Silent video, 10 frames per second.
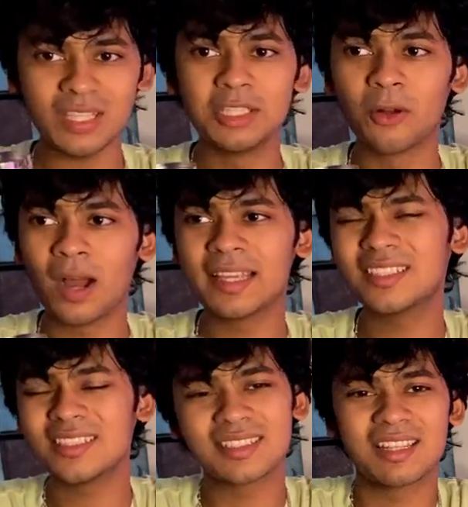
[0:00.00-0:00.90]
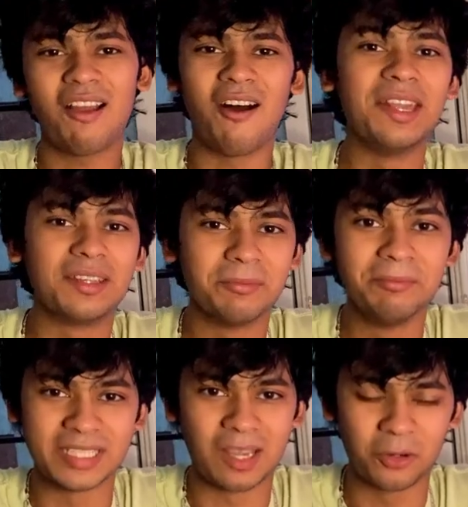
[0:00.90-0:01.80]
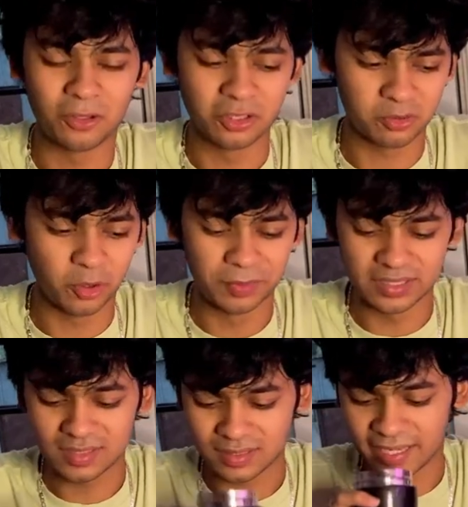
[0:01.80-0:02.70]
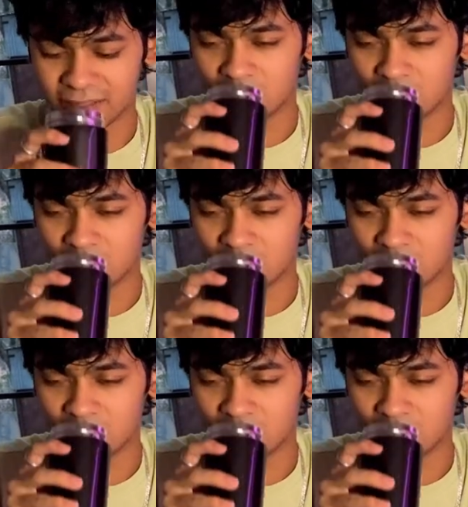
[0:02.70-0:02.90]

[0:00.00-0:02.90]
you know i just can't miss out on those moments right